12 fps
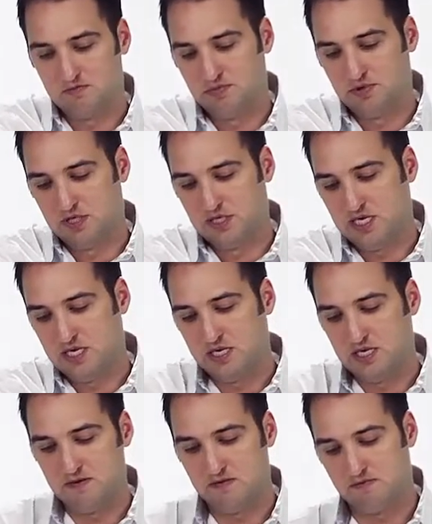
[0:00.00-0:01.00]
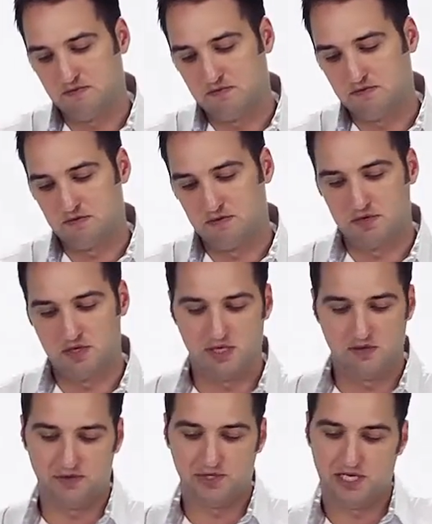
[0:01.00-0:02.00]
Put that in, and
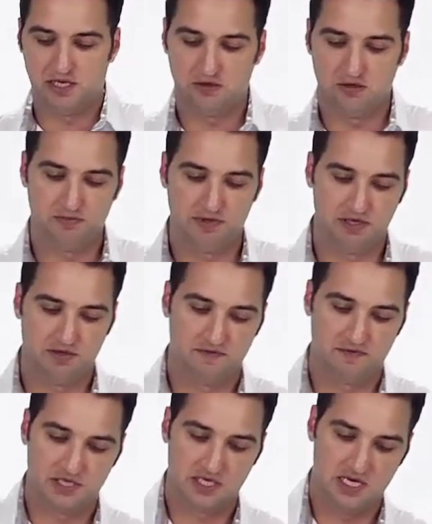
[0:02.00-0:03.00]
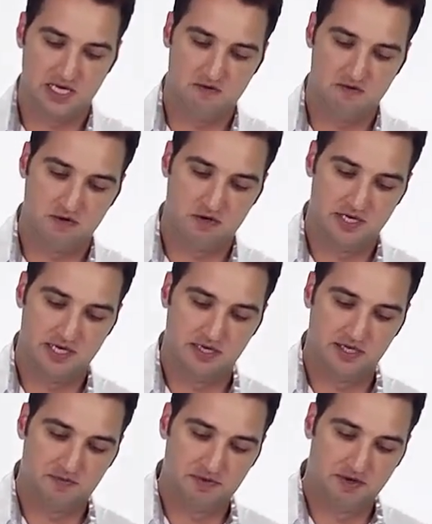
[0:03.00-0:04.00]
then we'll take a little bit of Tyent water here
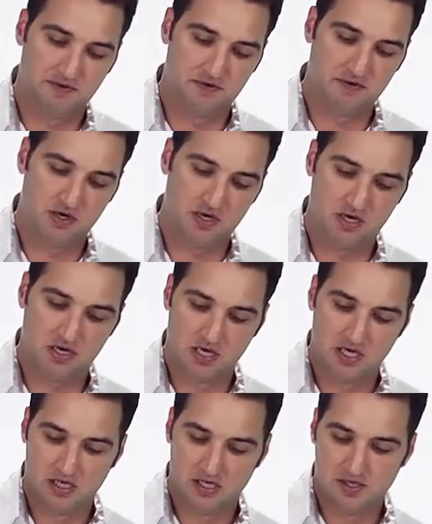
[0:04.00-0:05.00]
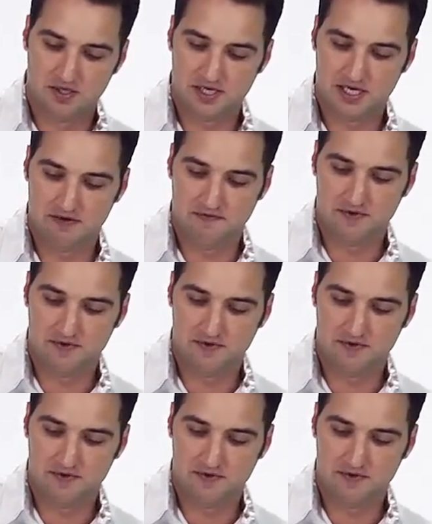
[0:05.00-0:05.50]
that's been through our Tyent